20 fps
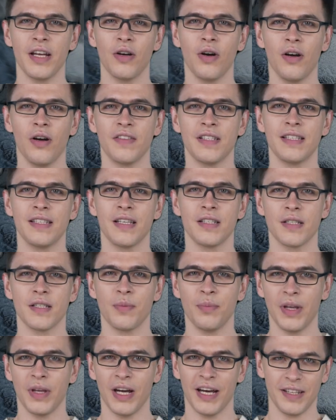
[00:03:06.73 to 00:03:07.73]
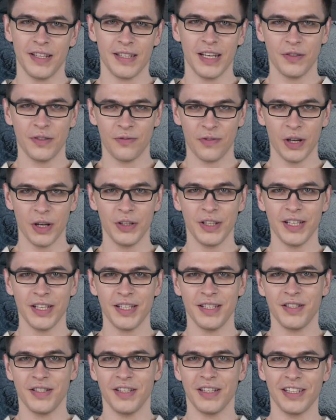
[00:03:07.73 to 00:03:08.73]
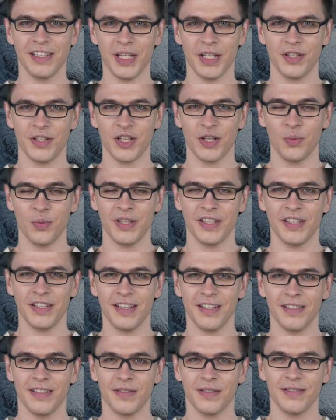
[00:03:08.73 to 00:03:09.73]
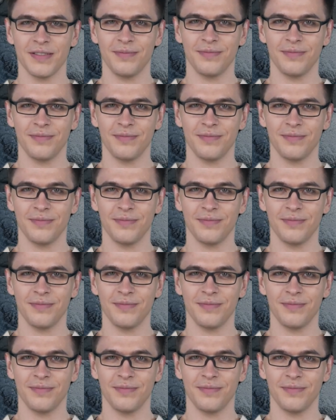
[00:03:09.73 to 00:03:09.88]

all the tent supplies had fallen into the glacier with Ninnis.